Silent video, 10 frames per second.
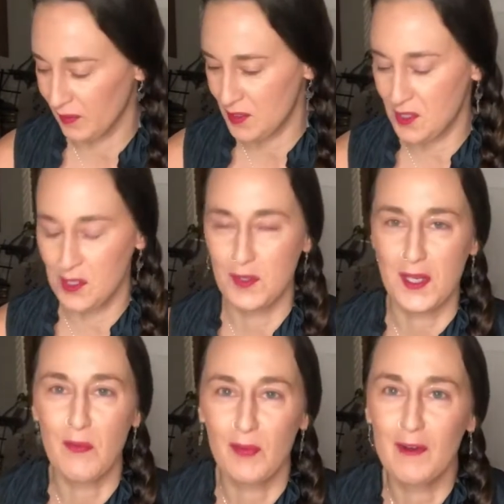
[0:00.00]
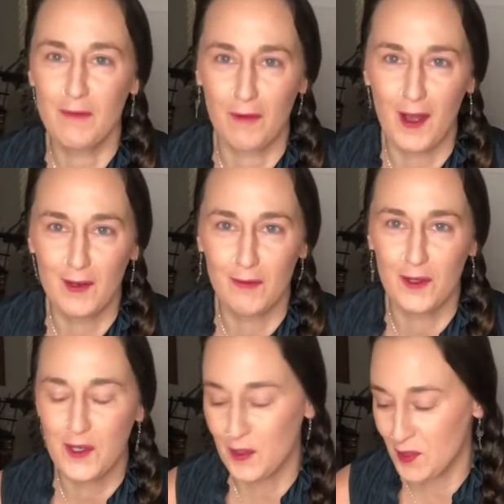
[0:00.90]
To do something fun for
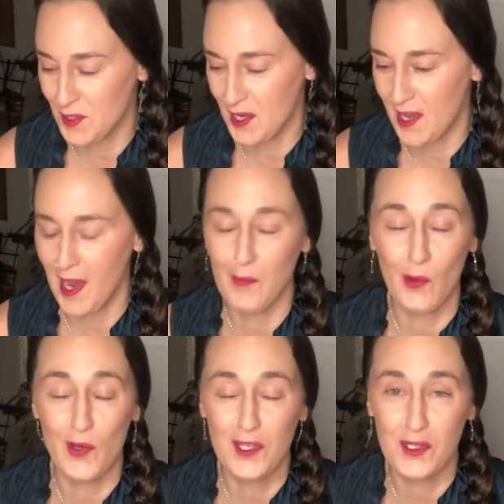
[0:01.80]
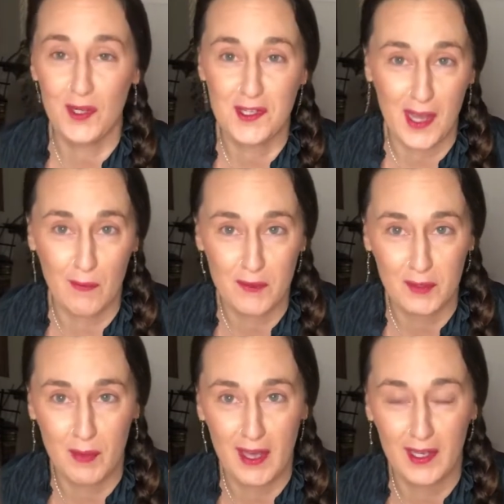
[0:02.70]
New Year's Day, I'm going to attempt to
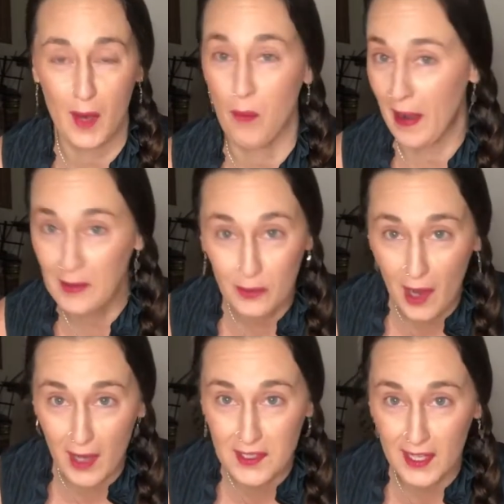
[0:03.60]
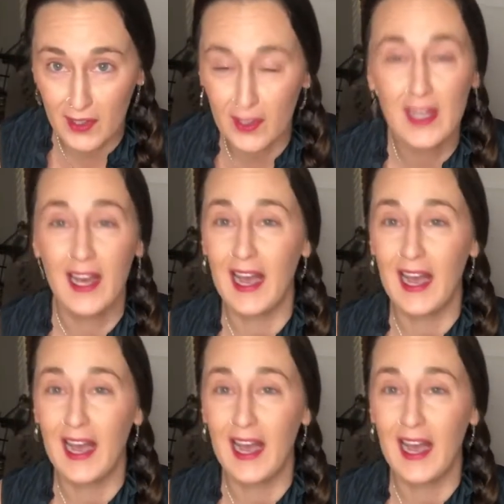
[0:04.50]
make a brand new cocktail.